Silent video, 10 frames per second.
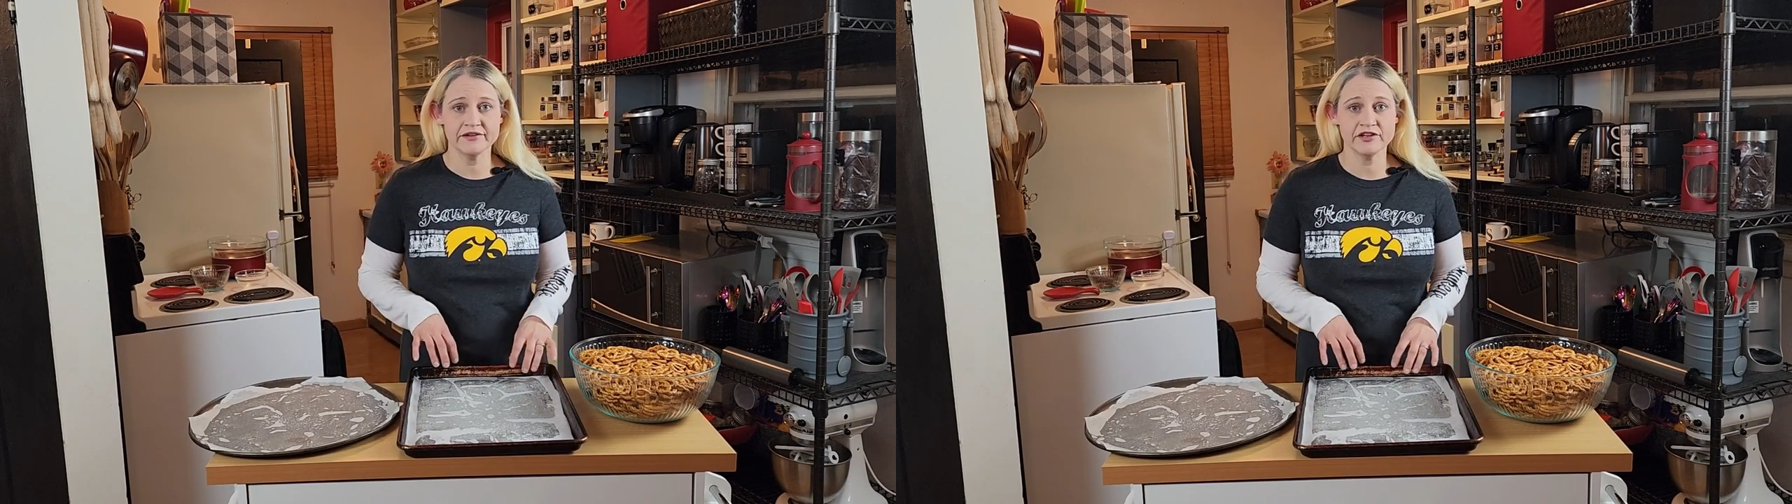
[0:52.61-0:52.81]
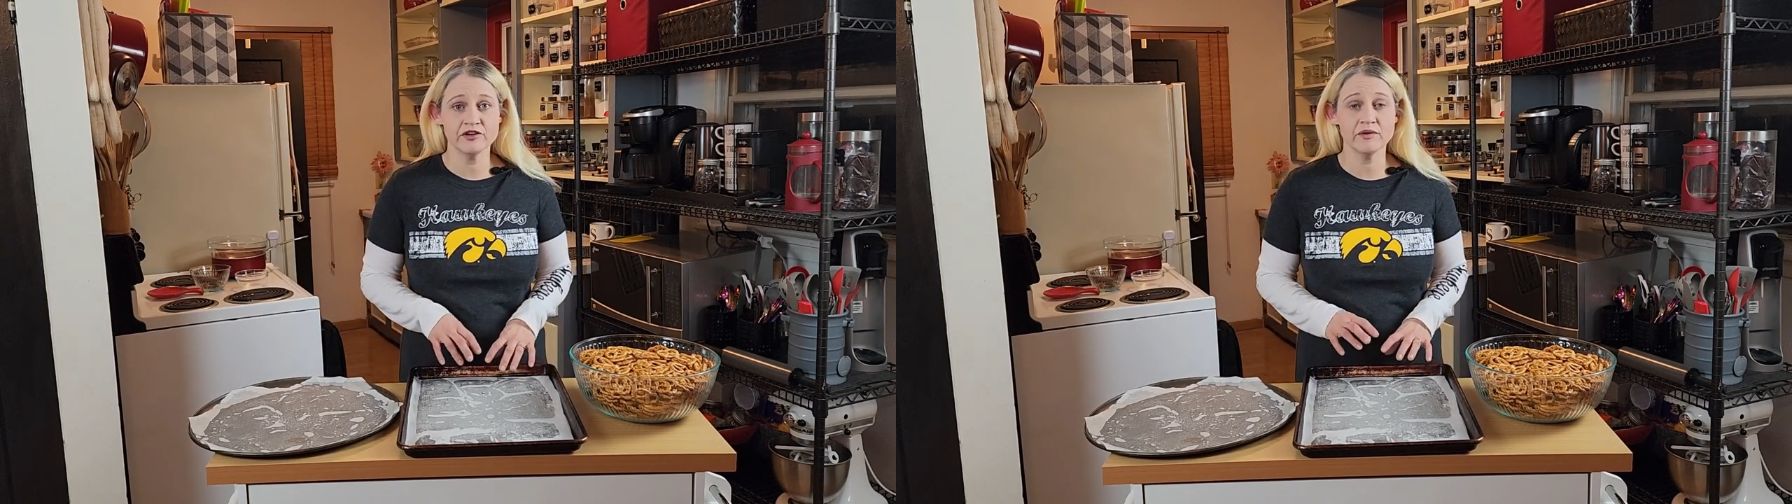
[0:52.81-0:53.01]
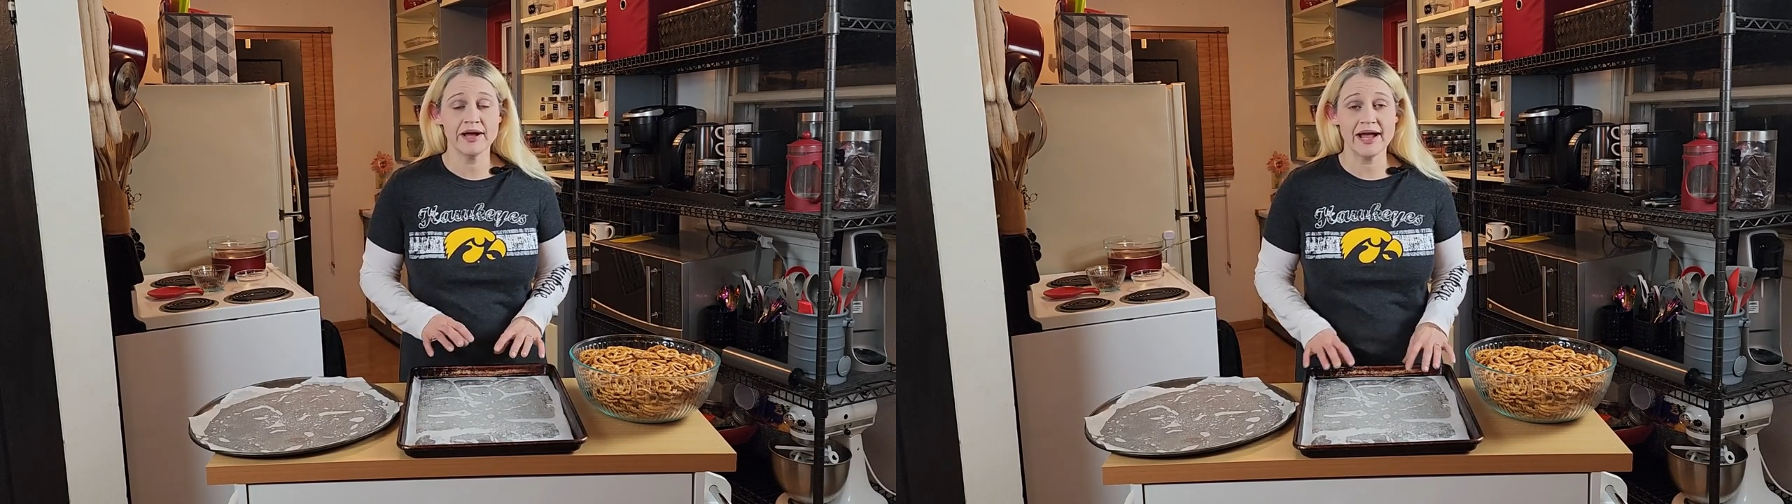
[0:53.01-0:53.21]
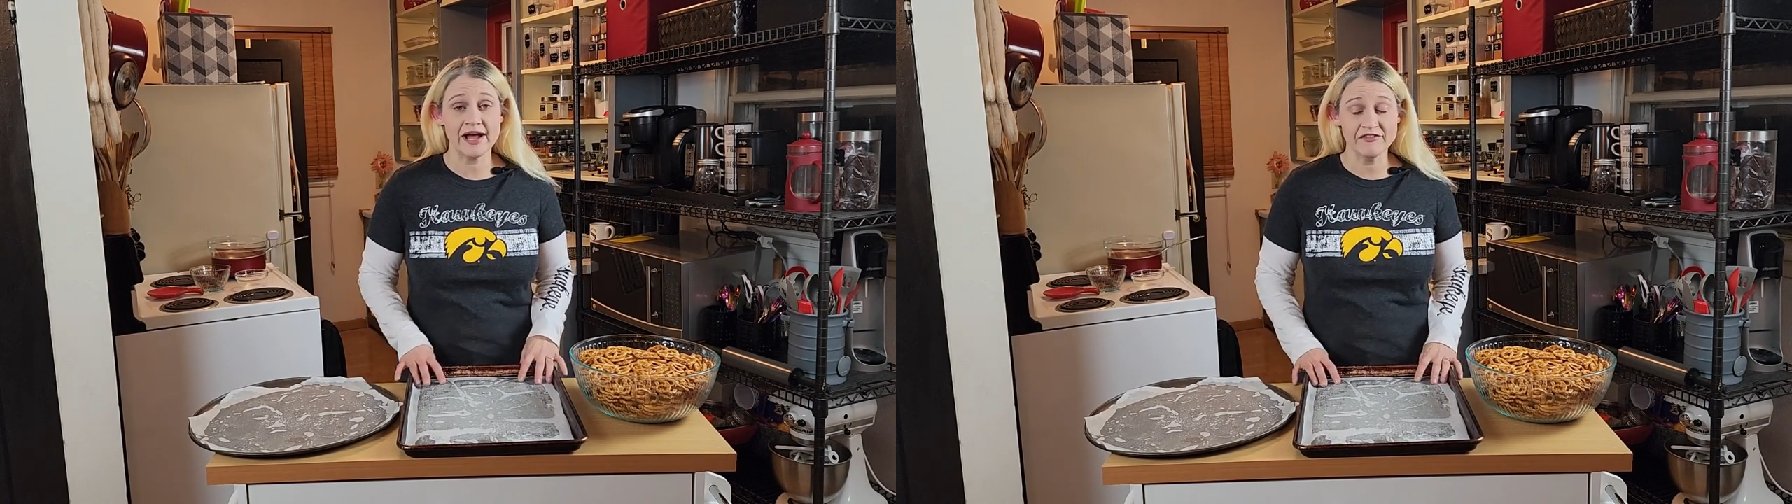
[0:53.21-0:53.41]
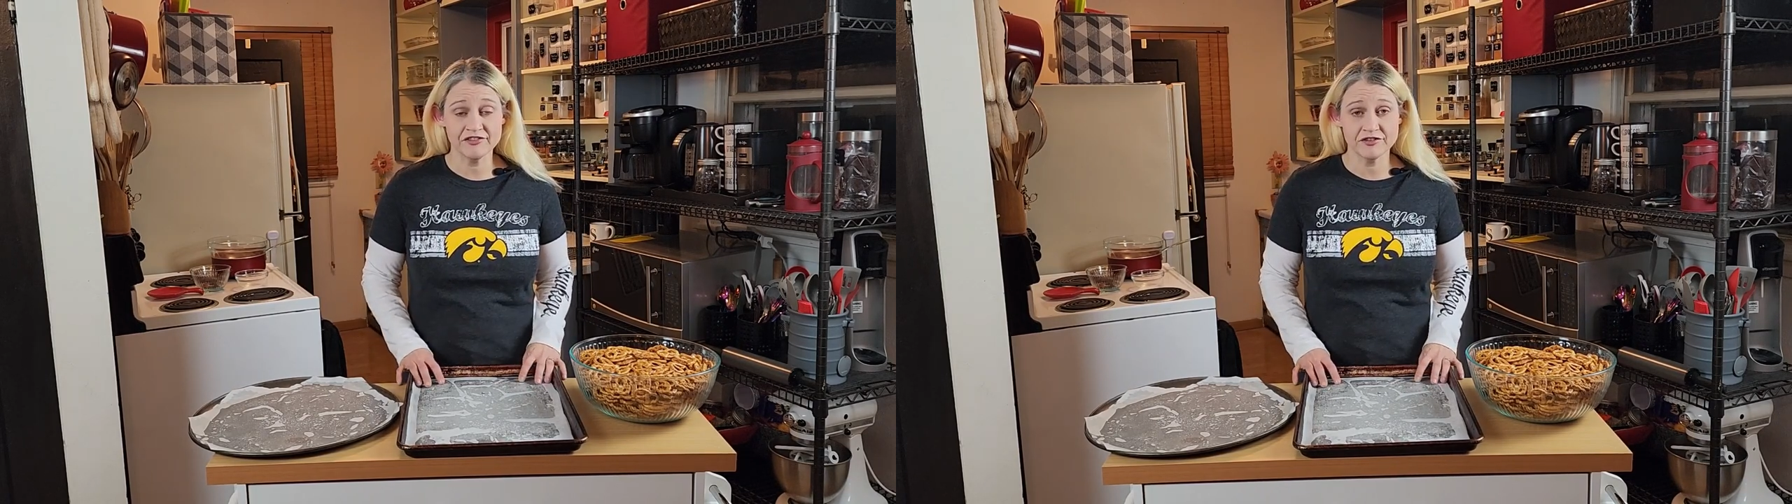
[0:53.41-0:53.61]
You don't
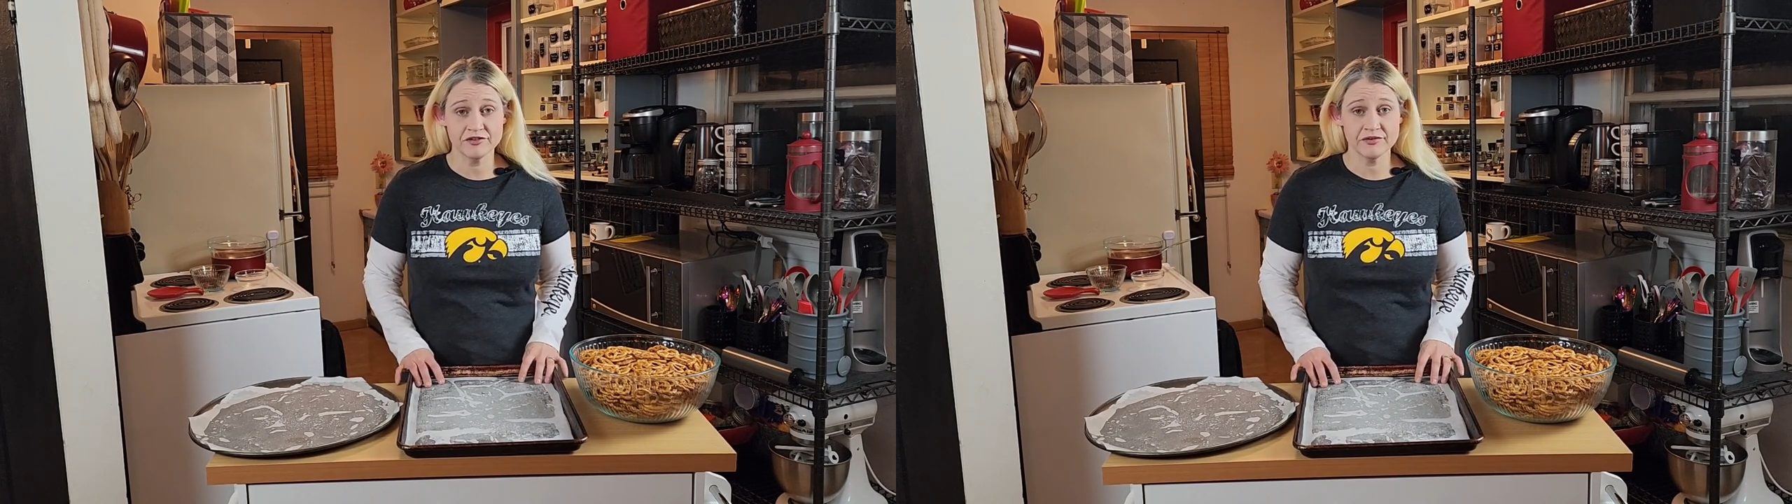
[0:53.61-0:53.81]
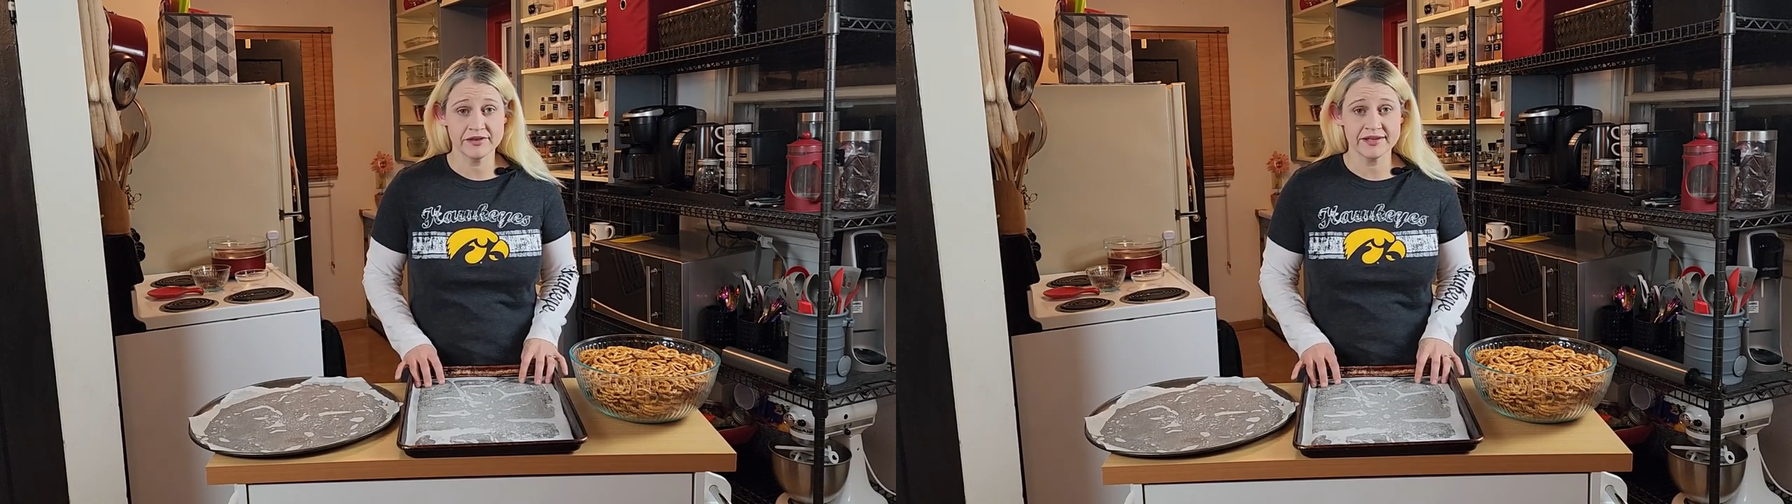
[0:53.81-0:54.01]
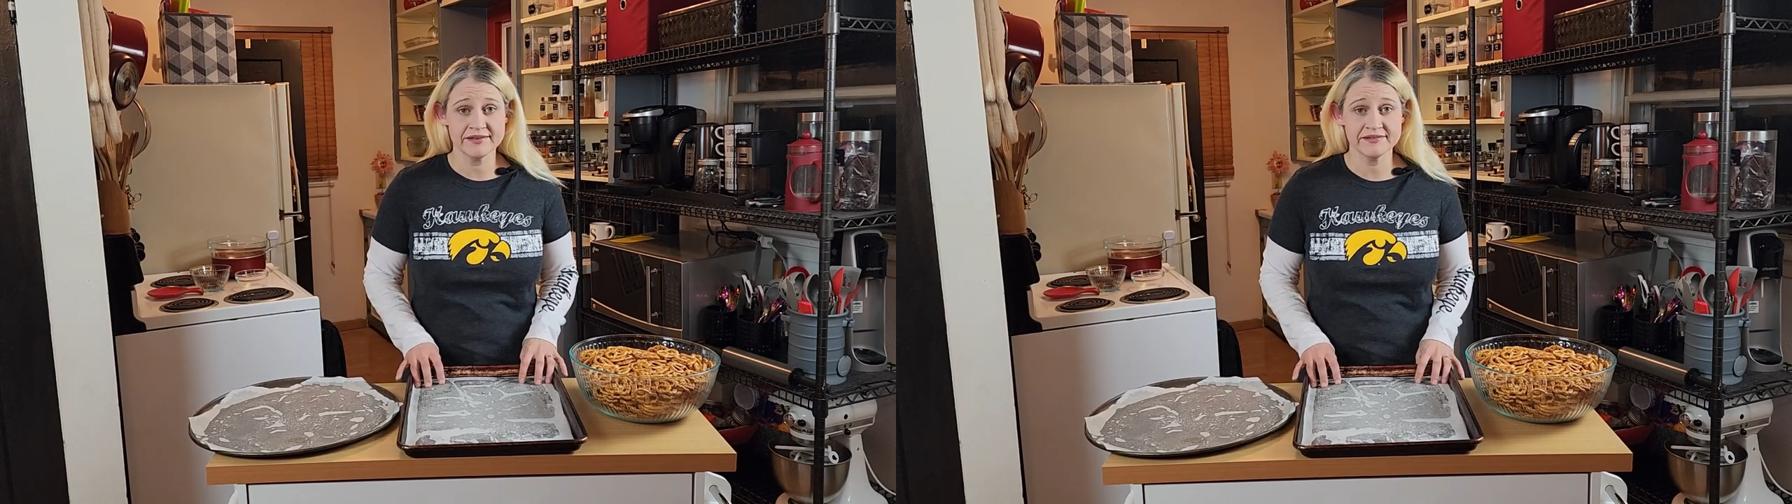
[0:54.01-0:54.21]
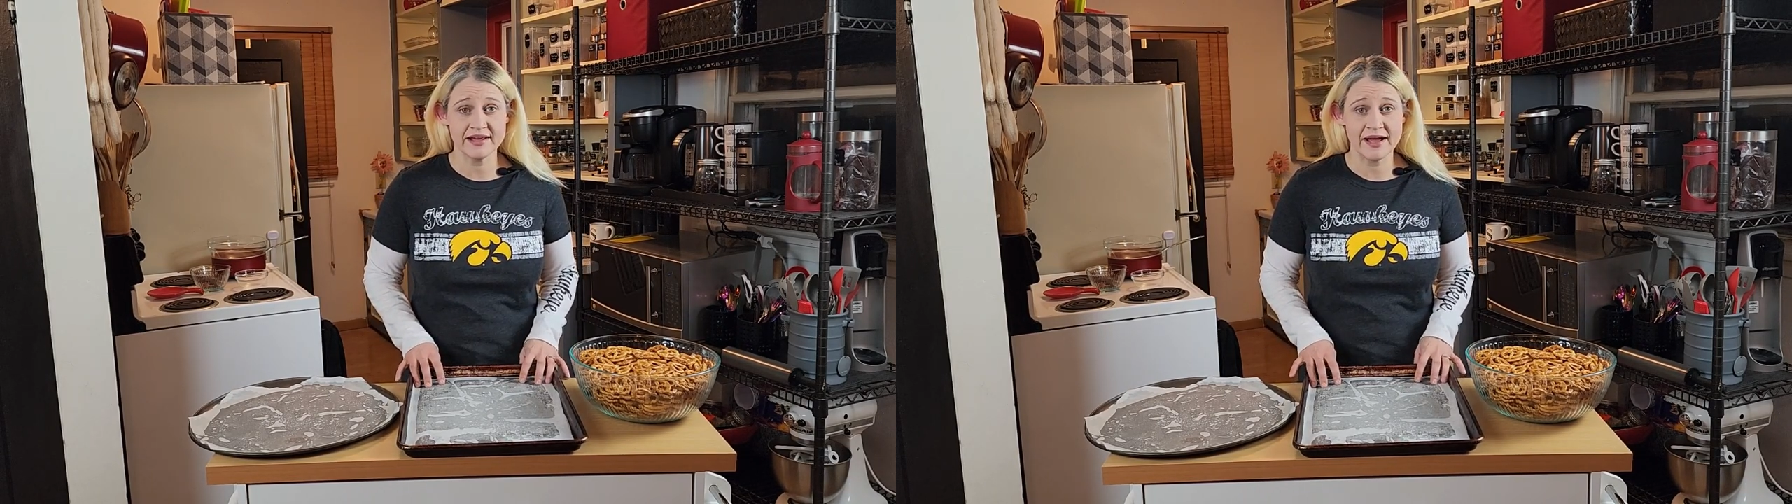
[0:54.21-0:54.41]
have to do this.